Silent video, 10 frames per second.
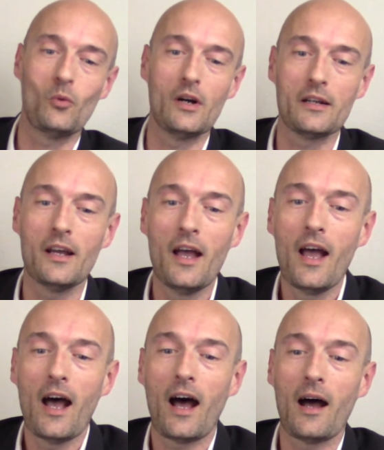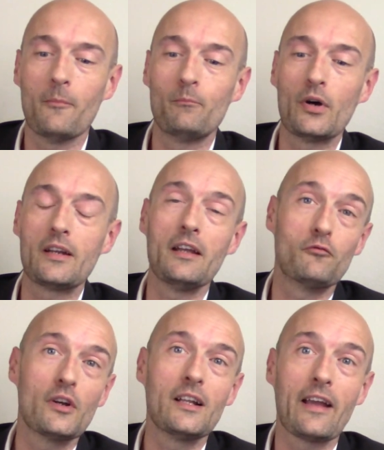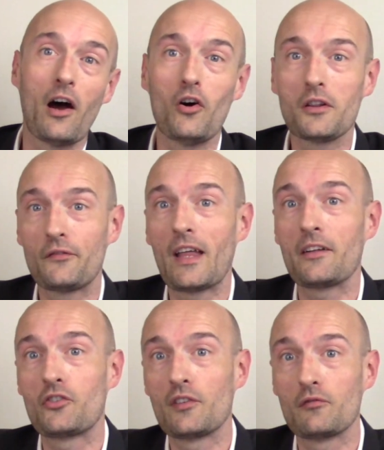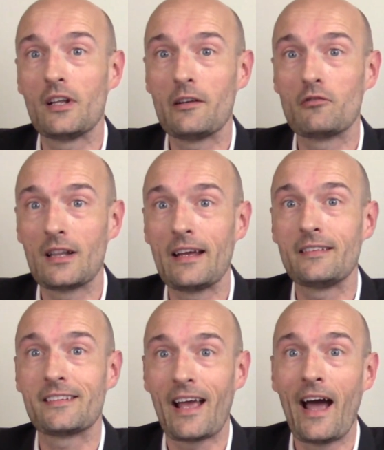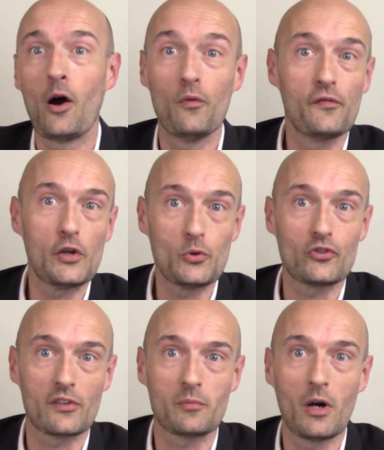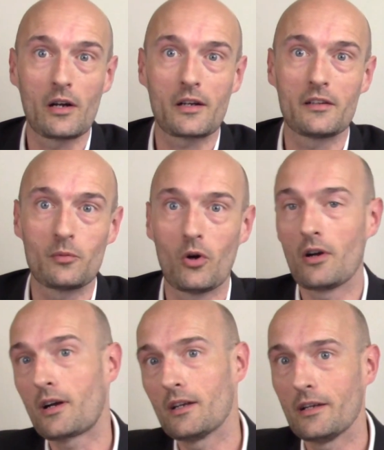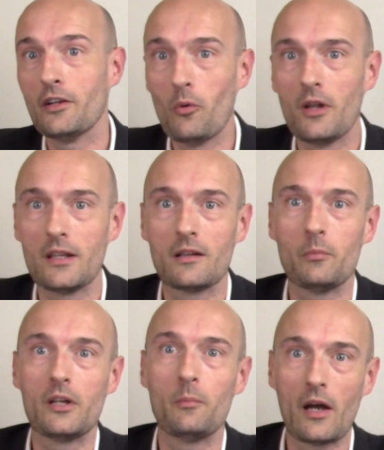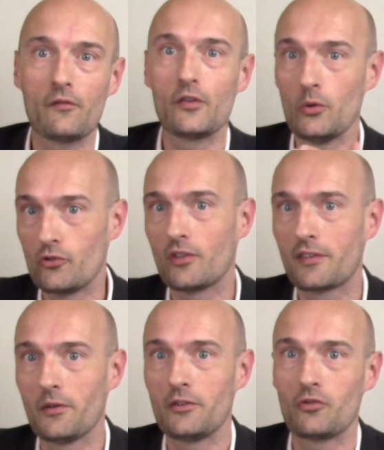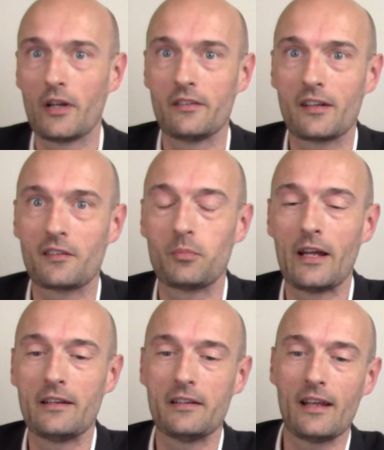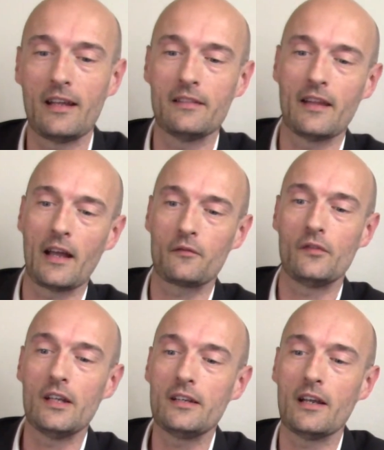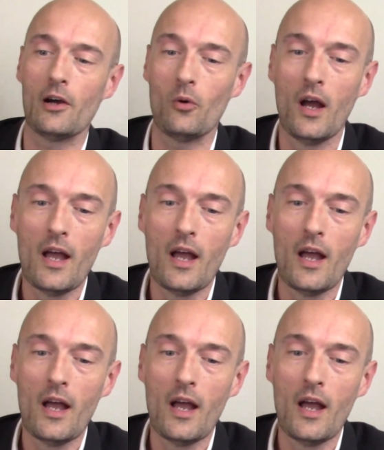one. But it really, all of that just really relates to how futures markets work. And I know a little bit about futures, so I tried to explain it in that video.